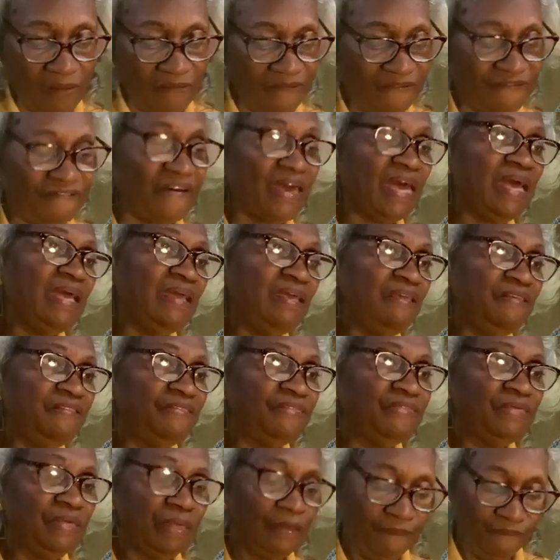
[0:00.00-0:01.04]
One
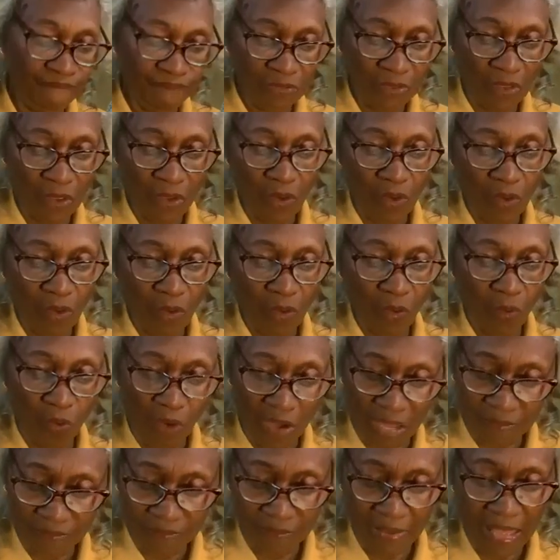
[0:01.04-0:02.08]
faith,
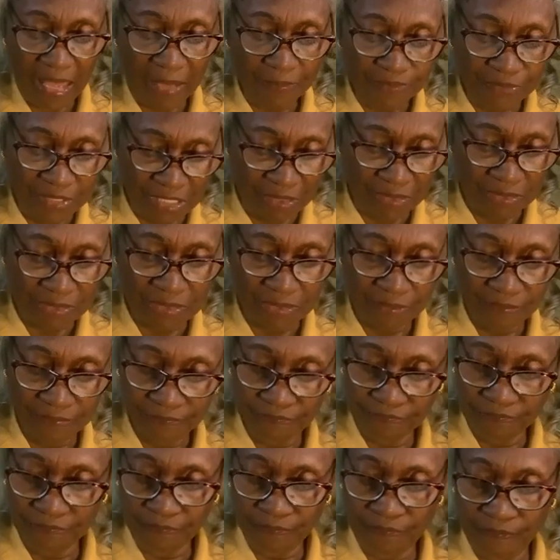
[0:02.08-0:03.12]
one baptism.
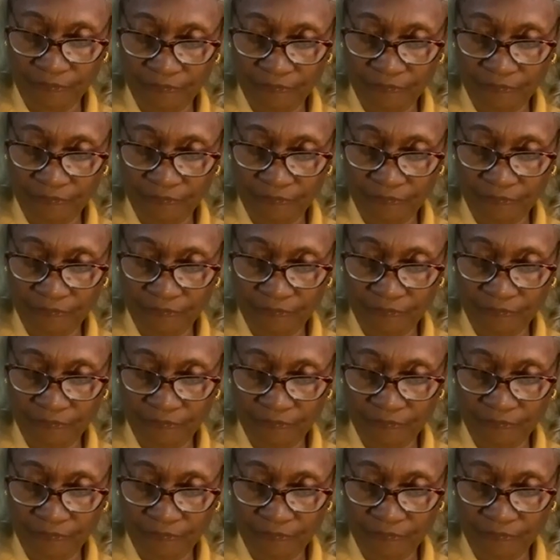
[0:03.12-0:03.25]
